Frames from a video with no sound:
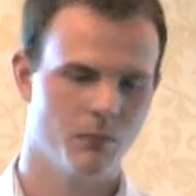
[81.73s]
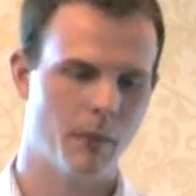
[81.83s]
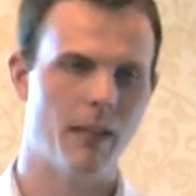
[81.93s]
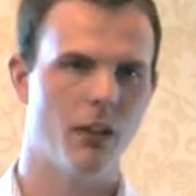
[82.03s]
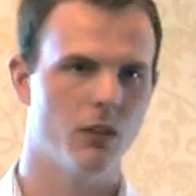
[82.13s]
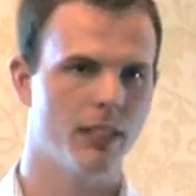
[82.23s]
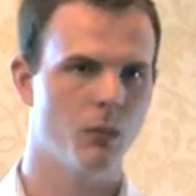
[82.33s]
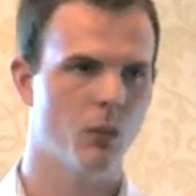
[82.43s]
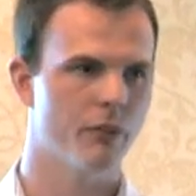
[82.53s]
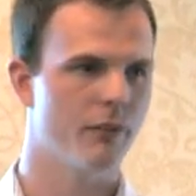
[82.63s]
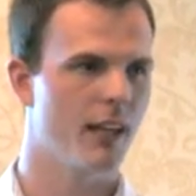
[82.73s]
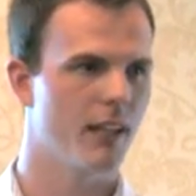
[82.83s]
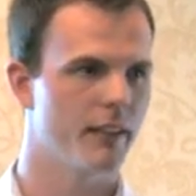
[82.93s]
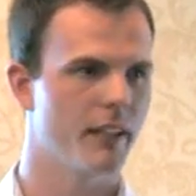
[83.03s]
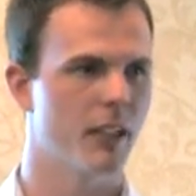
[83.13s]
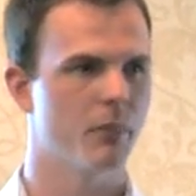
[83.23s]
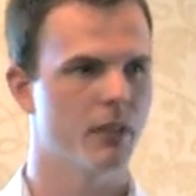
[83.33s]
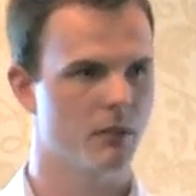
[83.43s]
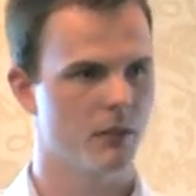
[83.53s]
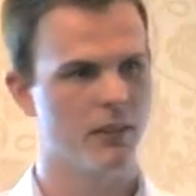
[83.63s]
they may only need 1 file in there,
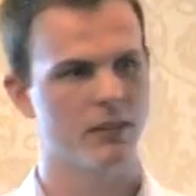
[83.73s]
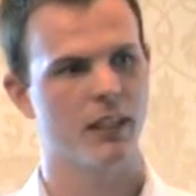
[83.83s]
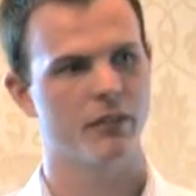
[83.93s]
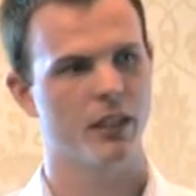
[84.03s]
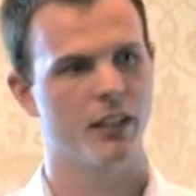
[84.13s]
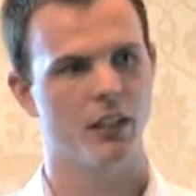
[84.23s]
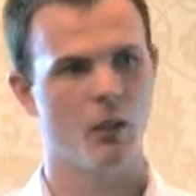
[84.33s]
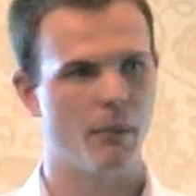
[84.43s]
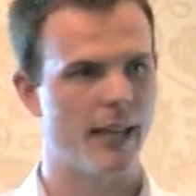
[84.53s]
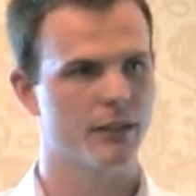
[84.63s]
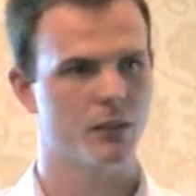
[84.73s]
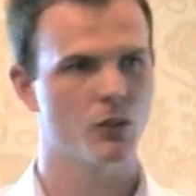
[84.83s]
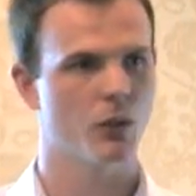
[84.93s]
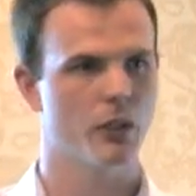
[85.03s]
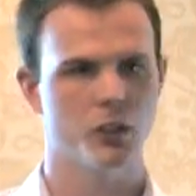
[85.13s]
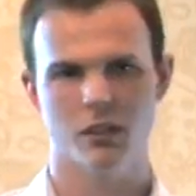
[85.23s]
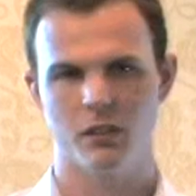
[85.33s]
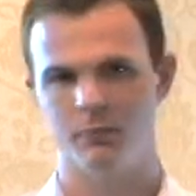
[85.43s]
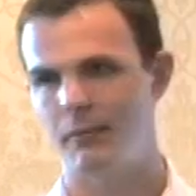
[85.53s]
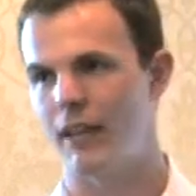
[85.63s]
but instead of sending it all back to storage just
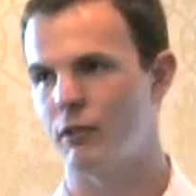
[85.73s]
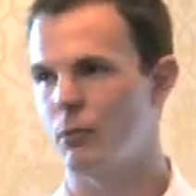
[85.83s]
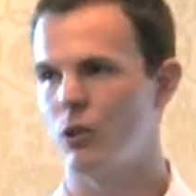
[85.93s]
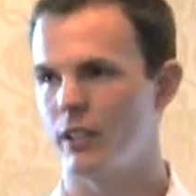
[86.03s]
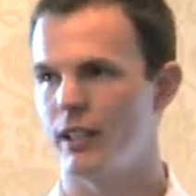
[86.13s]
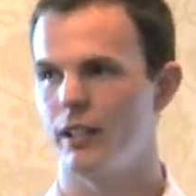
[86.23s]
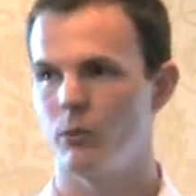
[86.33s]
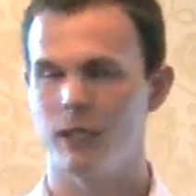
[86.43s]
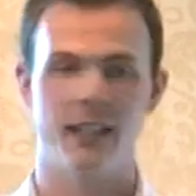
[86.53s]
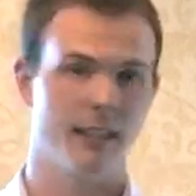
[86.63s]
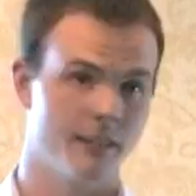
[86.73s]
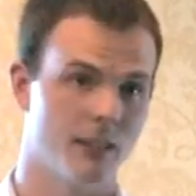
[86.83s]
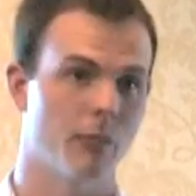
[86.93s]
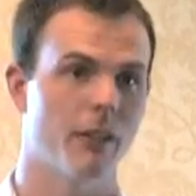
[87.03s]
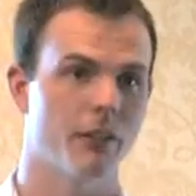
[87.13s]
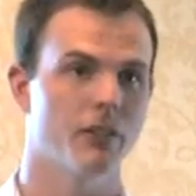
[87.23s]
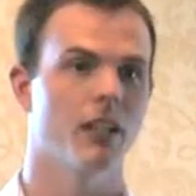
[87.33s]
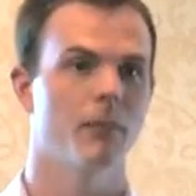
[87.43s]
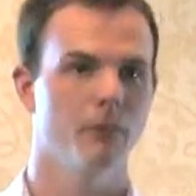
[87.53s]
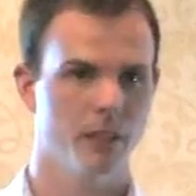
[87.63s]
to have to pull it out again some other
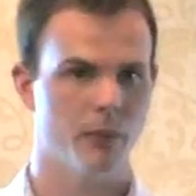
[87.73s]
time,